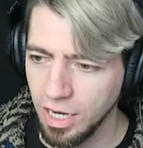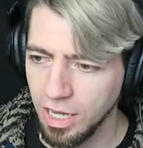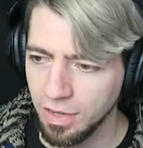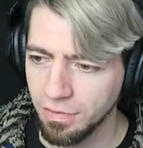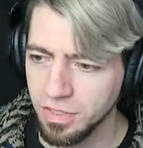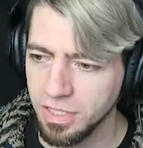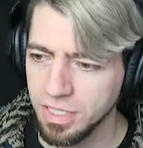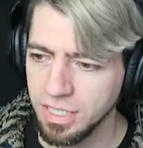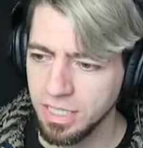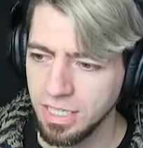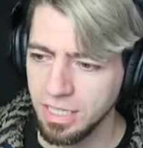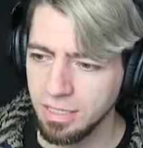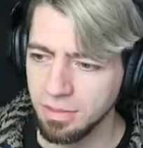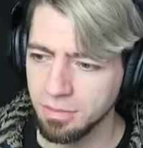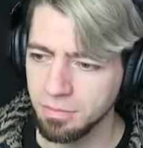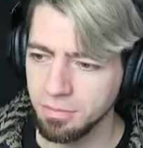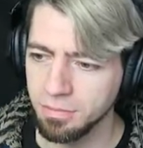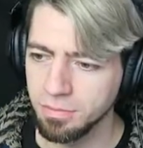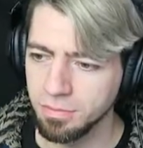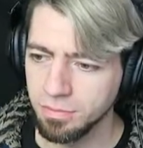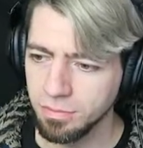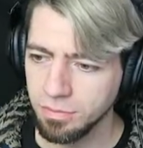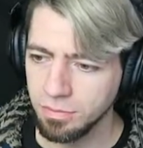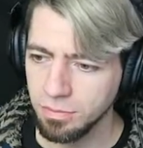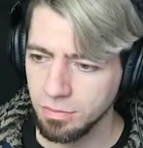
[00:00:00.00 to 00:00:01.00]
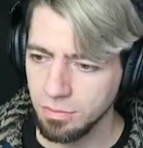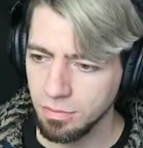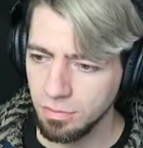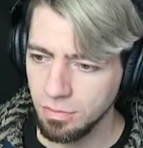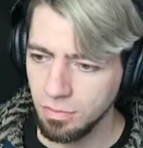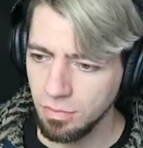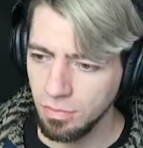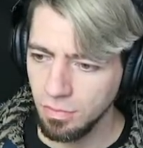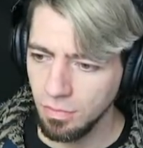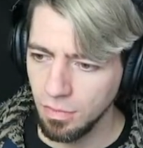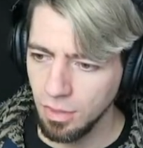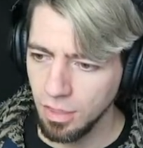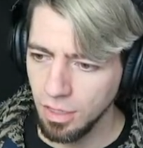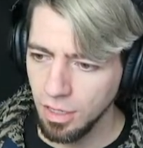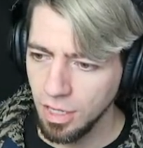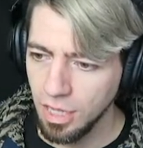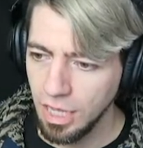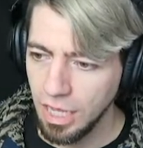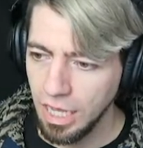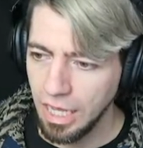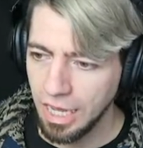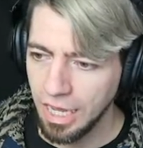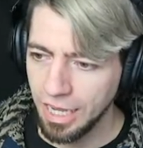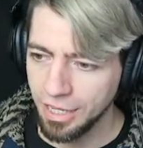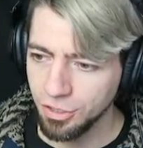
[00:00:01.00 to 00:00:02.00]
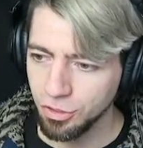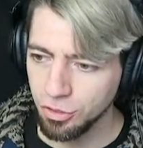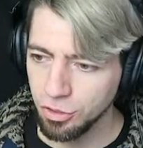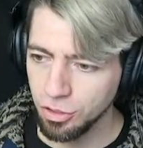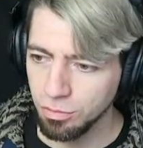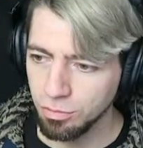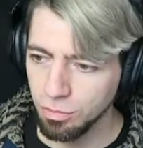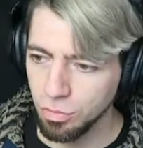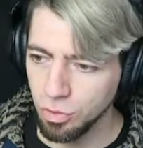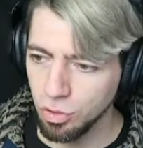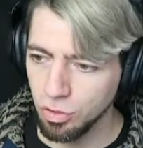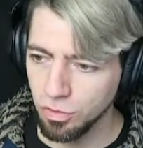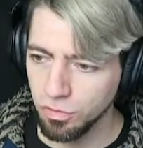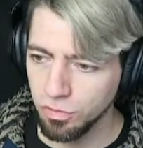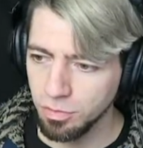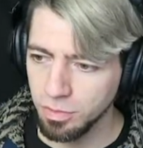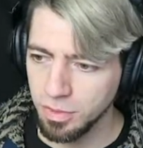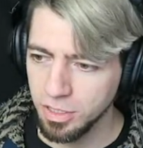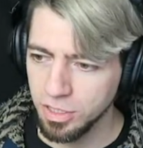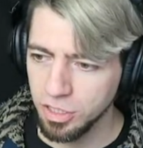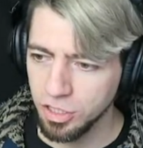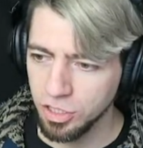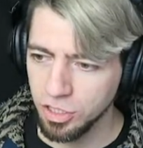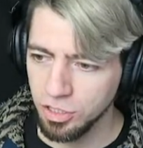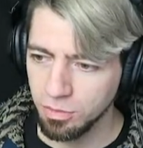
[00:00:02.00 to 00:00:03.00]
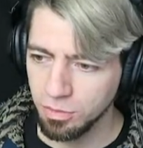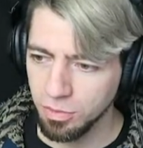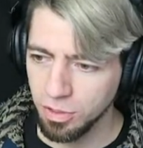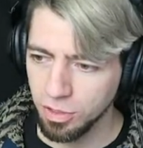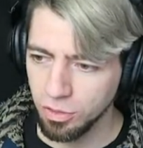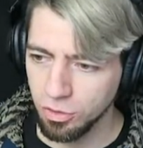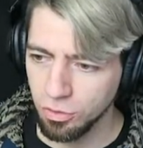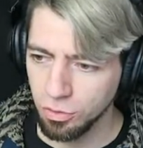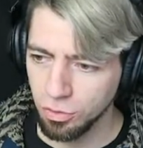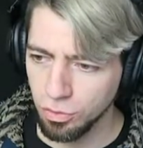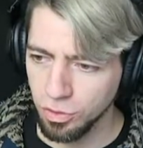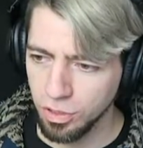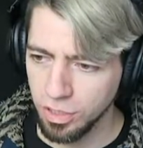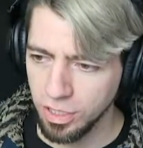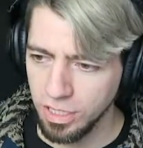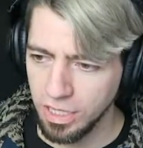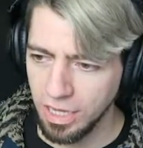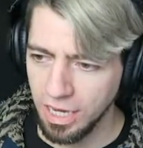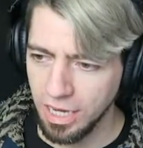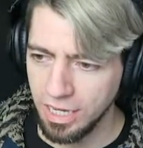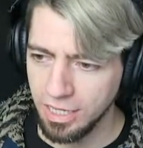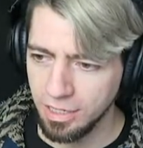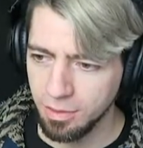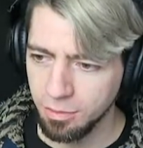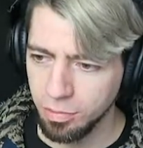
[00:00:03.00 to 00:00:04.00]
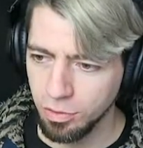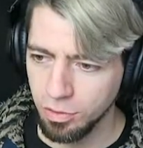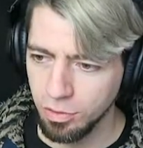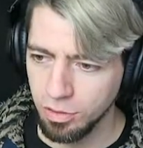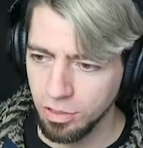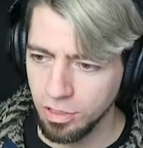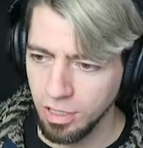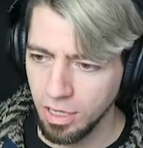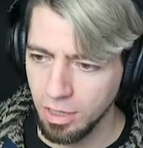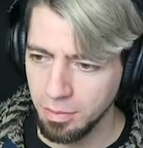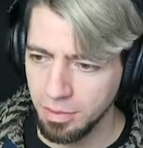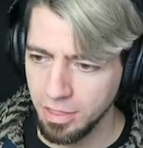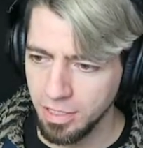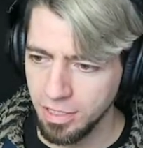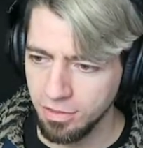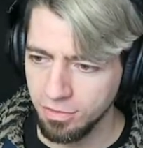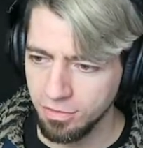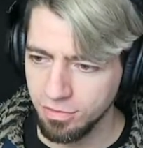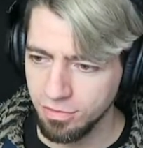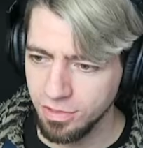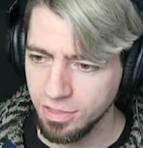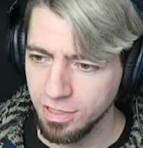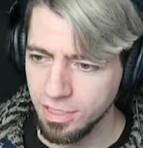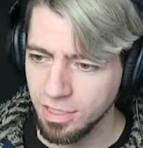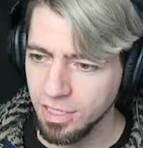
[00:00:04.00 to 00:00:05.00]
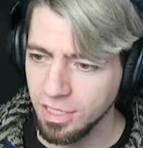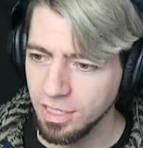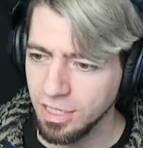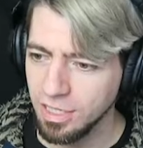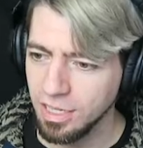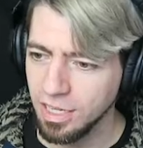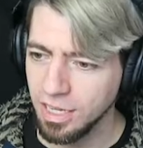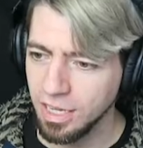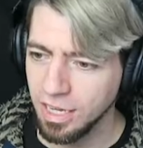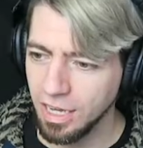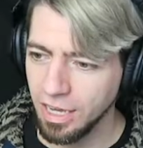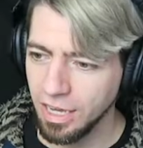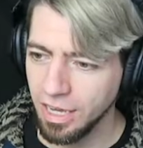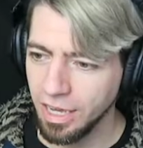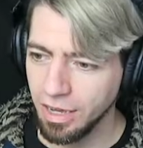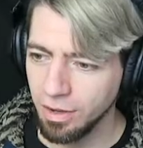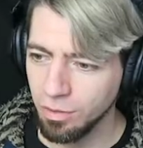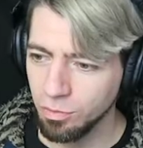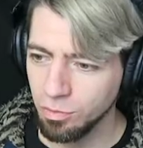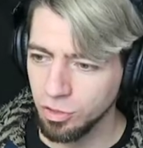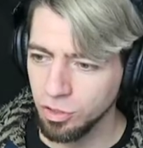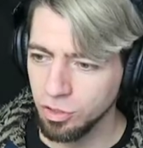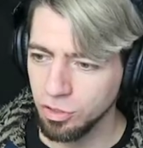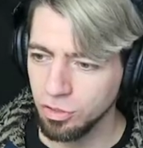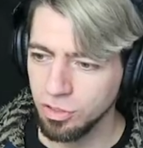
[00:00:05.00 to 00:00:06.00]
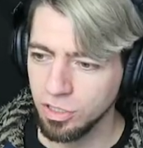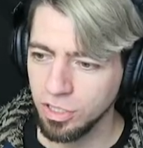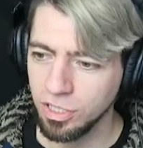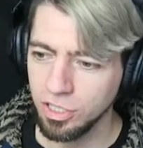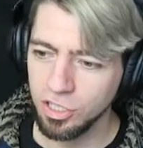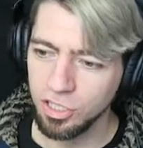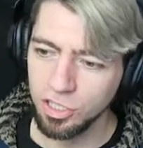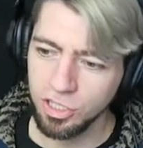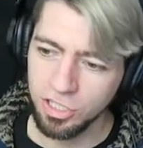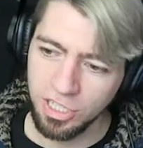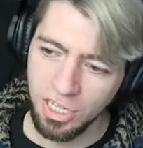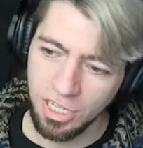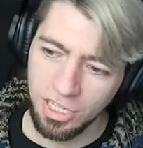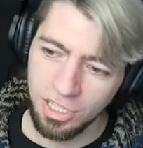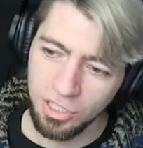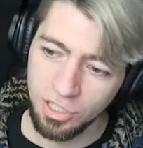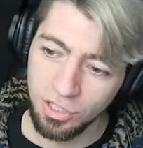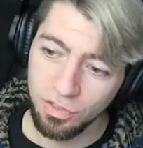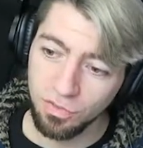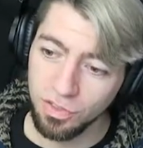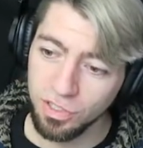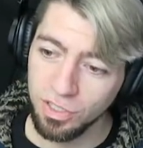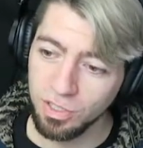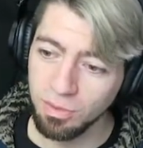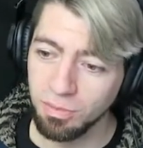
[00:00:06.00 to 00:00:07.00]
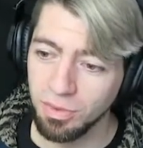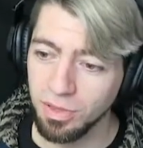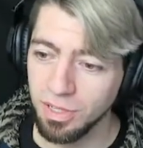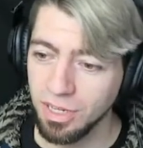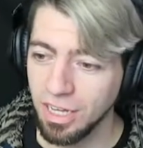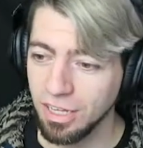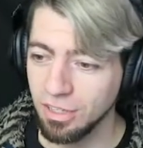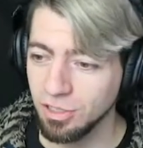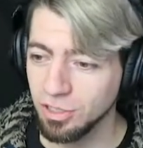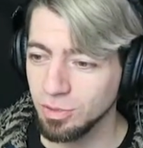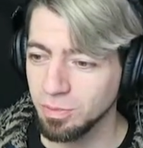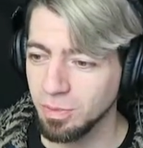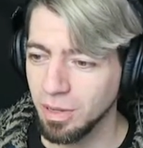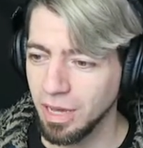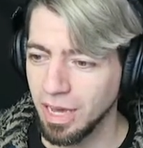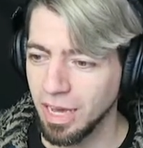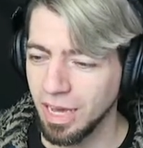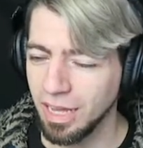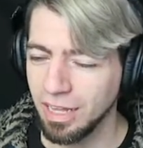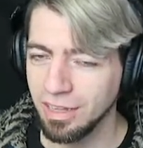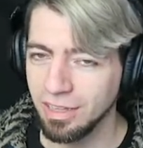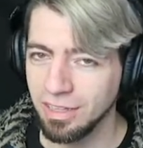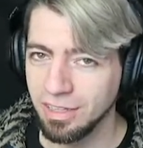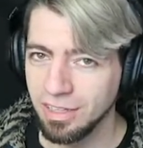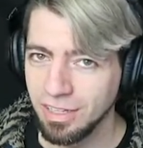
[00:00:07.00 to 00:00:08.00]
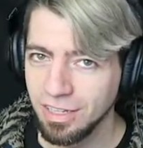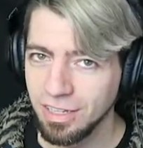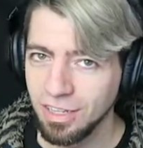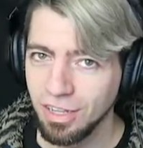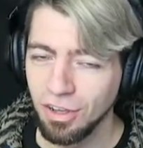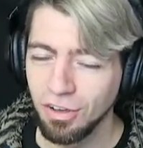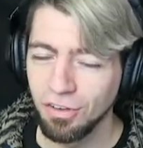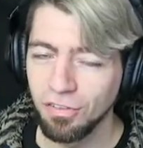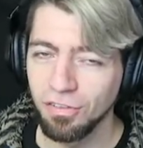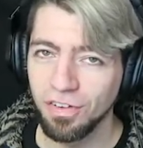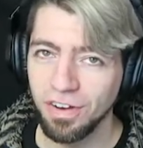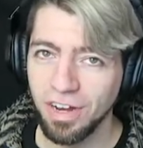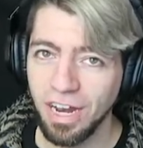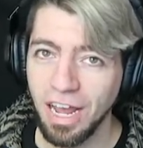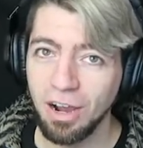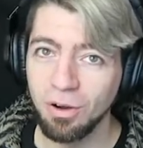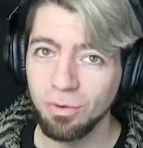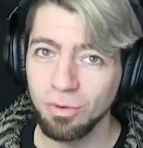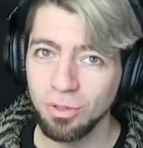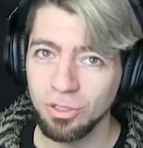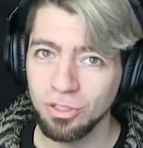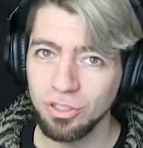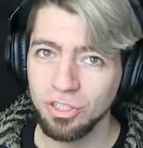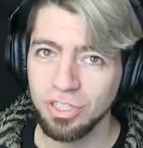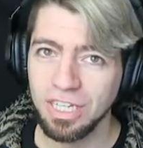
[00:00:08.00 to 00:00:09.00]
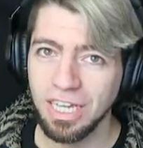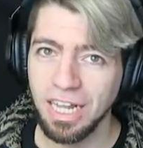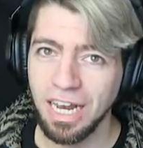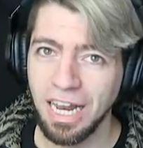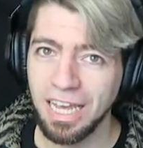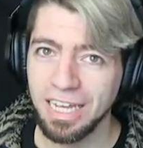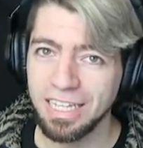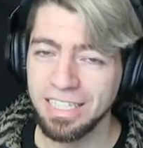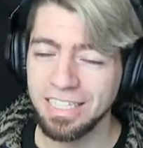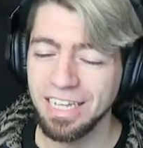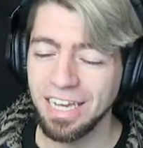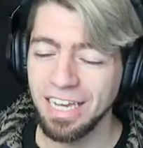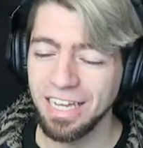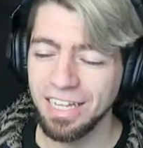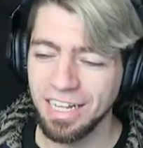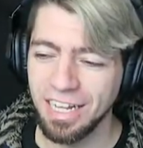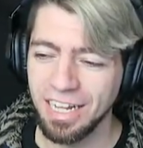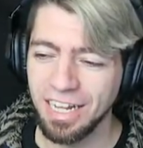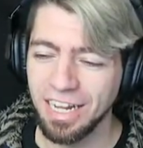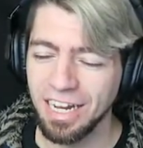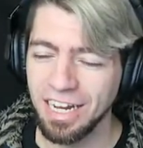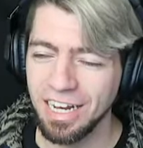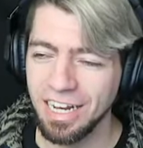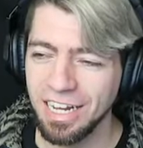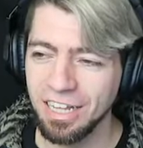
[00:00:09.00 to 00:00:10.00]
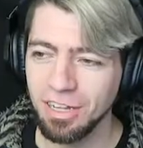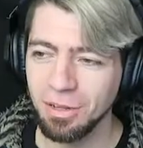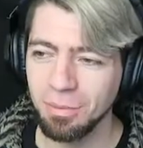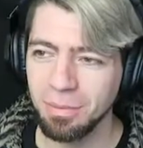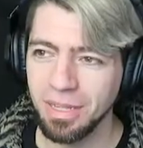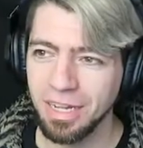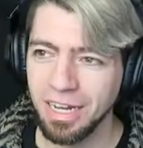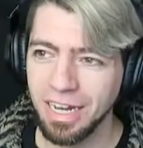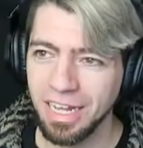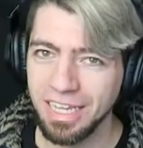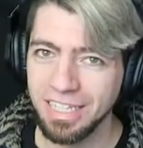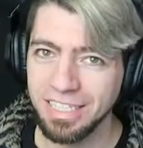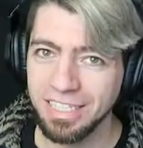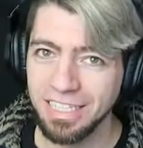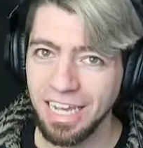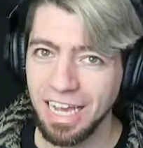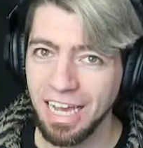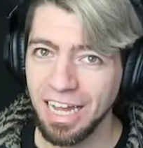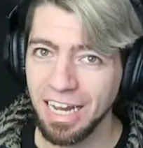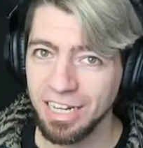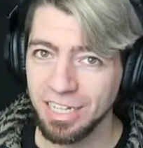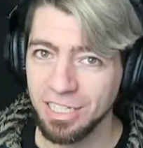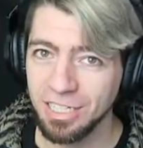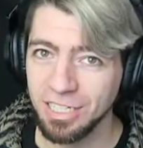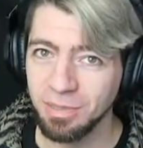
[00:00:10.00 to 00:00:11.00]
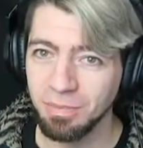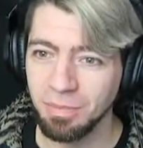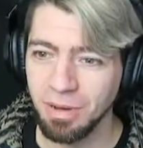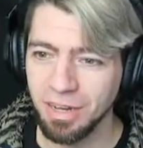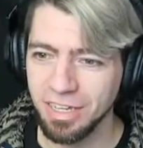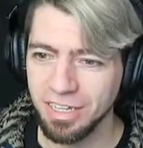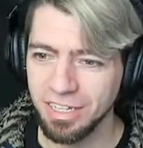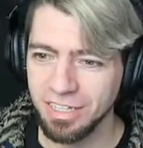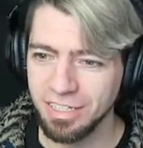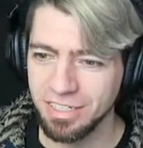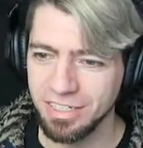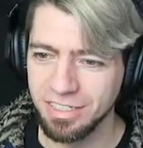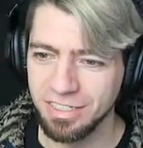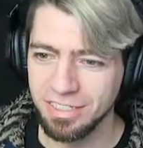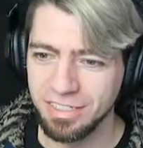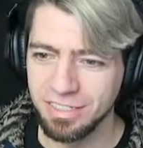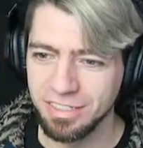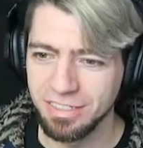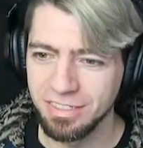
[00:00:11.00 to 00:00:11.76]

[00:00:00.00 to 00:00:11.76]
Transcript: you'll ever see him. And you can morph him into something called the guidebook, I believe. Which you can exchange for something else. But for now, we'll just collect it. And then a little bit later, I'll explain